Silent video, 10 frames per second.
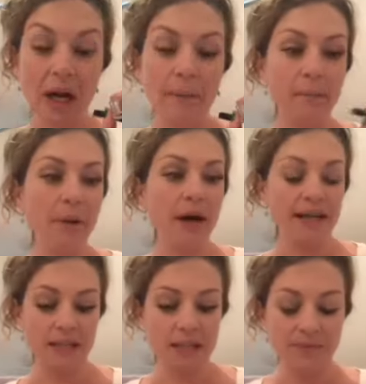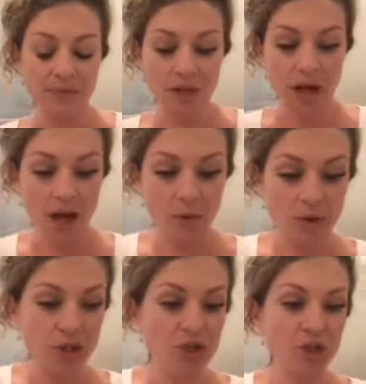but I want
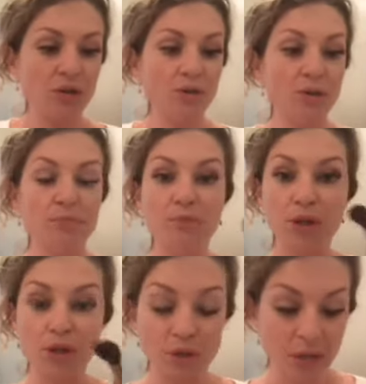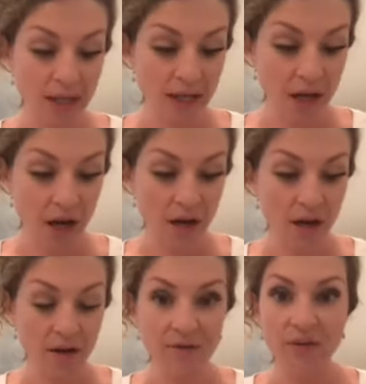to show you the beauty
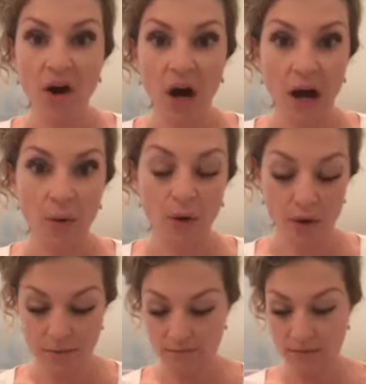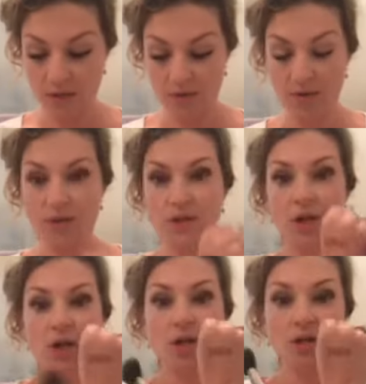of our minerals.
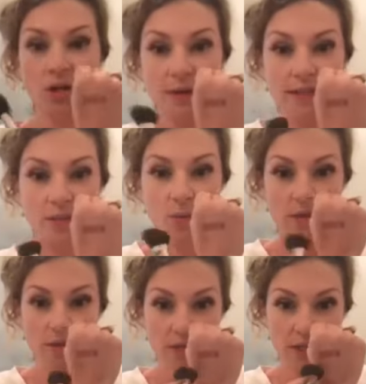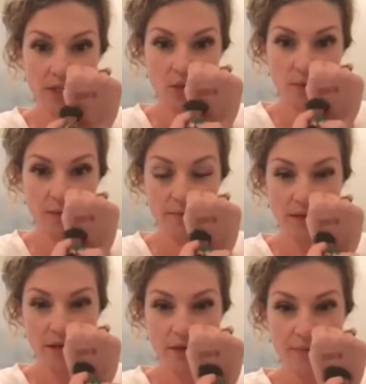So I did one little test swipe
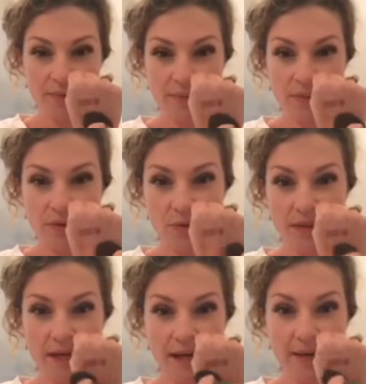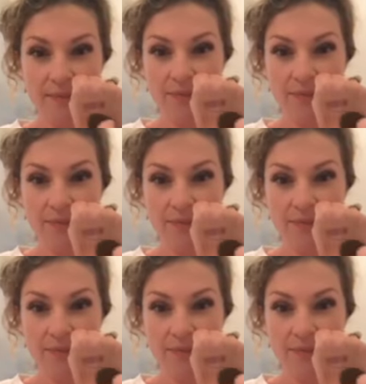there with that.